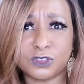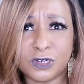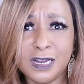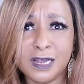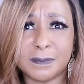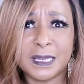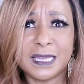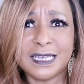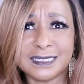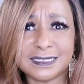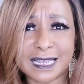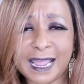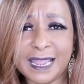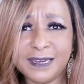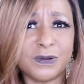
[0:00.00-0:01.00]
Trump, his
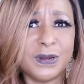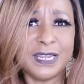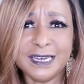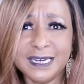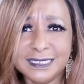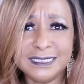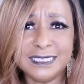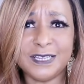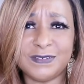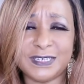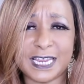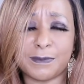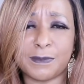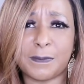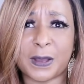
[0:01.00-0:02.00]
idol. He doesn't give a
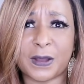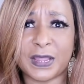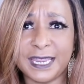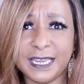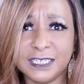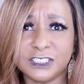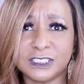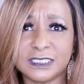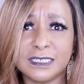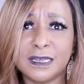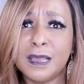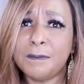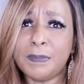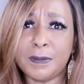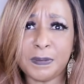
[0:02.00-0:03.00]
damn about Angela,
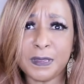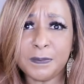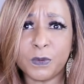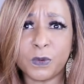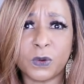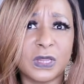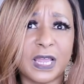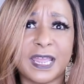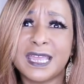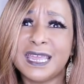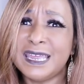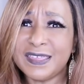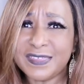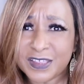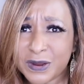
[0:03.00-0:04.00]
but people were
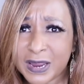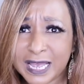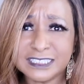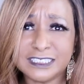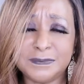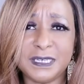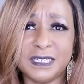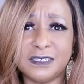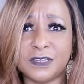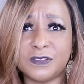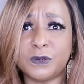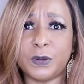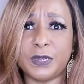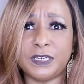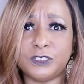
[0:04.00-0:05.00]
like, there has to be
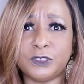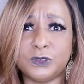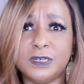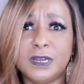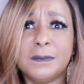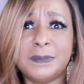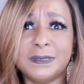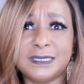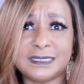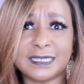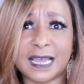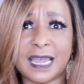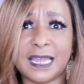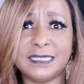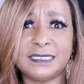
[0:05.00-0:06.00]
another way to do it
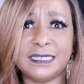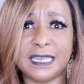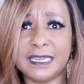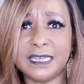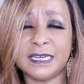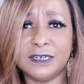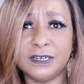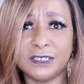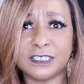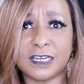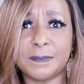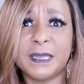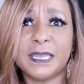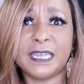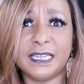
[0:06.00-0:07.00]
besides getting hooked
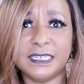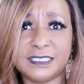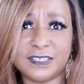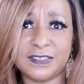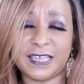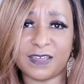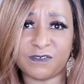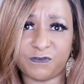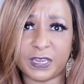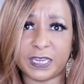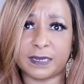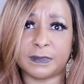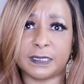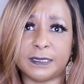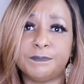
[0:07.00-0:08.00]
up into that
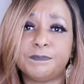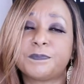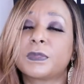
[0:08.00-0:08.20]
family.